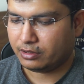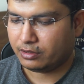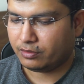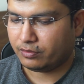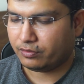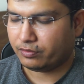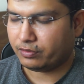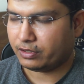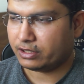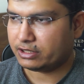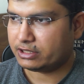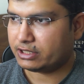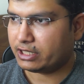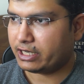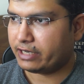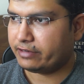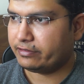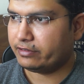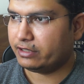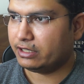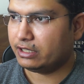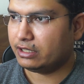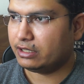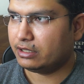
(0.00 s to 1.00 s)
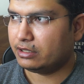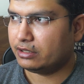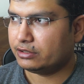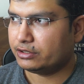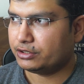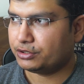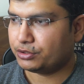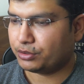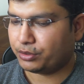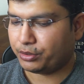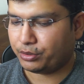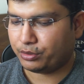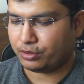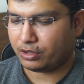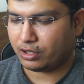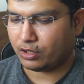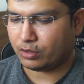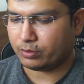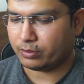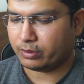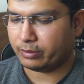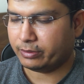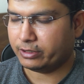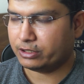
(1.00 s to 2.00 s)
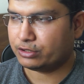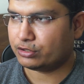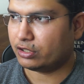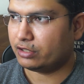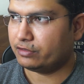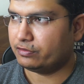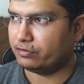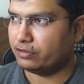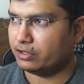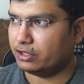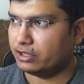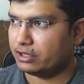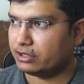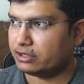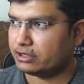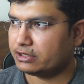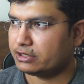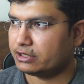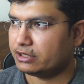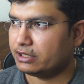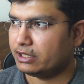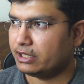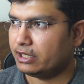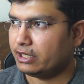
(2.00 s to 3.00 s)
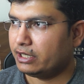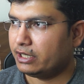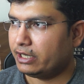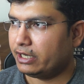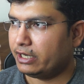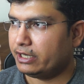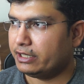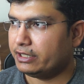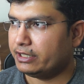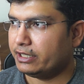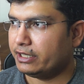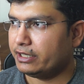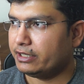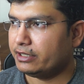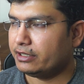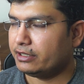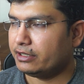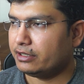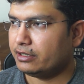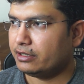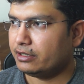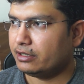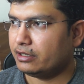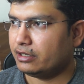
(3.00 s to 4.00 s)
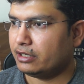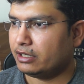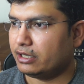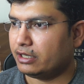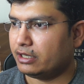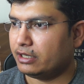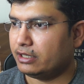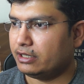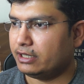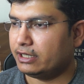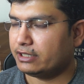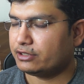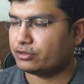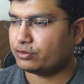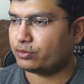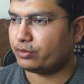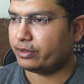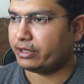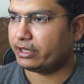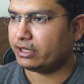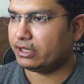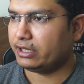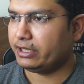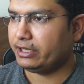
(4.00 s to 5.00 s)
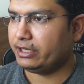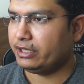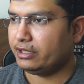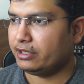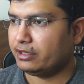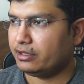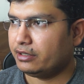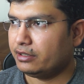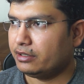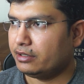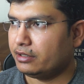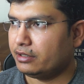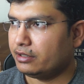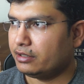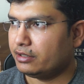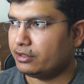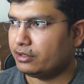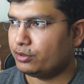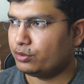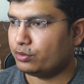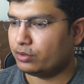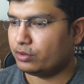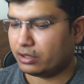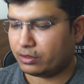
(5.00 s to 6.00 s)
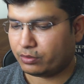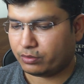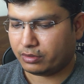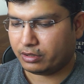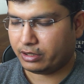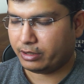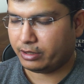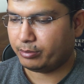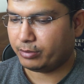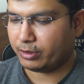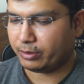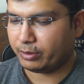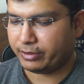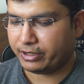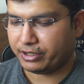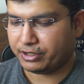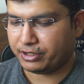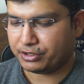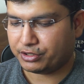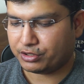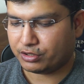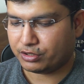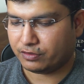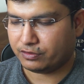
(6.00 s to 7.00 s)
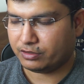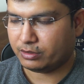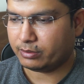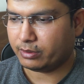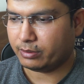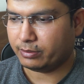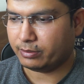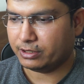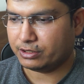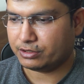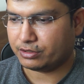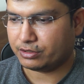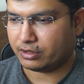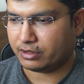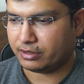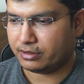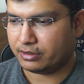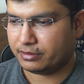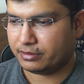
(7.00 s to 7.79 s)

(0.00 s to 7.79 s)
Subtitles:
First, I will show you how bubble sort works, and then let's quickly do a implementation of the bubble sort.